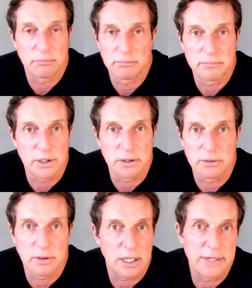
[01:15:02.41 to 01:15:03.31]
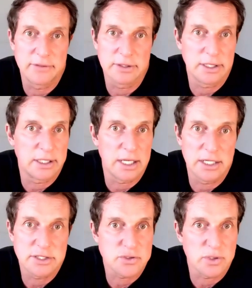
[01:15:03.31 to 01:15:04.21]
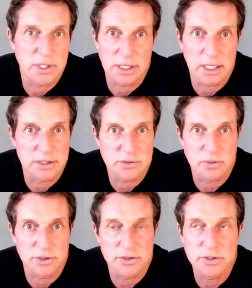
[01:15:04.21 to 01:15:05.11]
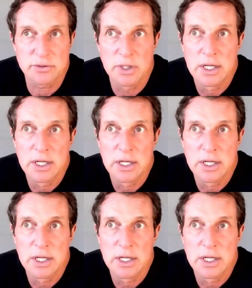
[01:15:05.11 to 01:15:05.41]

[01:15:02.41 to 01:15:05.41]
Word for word: you know, Ivy League, Heist trained guys around too,